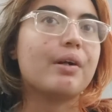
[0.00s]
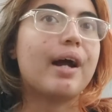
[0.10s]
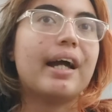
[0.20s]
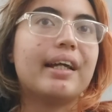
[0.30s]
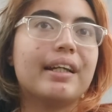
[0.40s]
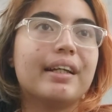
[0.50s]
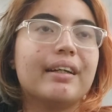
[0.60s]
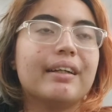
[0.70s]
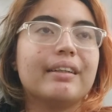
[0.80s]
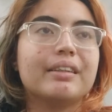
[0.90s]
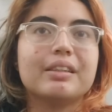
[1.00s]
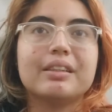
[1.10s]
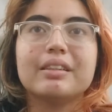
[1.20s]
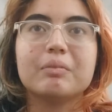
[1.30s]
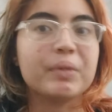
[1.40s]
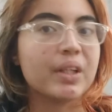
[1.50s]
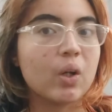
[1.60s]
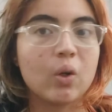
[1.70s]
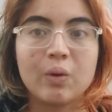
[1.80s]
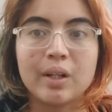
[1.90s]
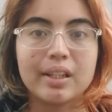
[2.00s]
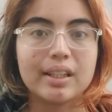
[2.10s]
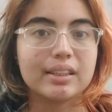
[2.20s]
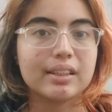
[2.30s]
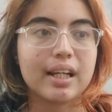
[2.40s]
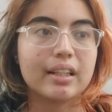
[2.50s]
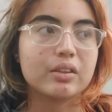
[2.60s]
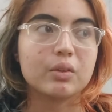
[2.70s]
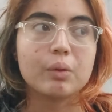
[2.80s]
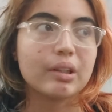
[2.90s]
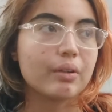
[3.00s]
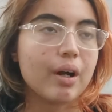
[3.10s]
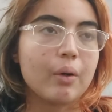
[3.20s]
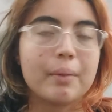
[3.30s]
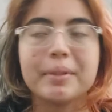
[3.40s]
crying, just me alone at that stairs, no one around.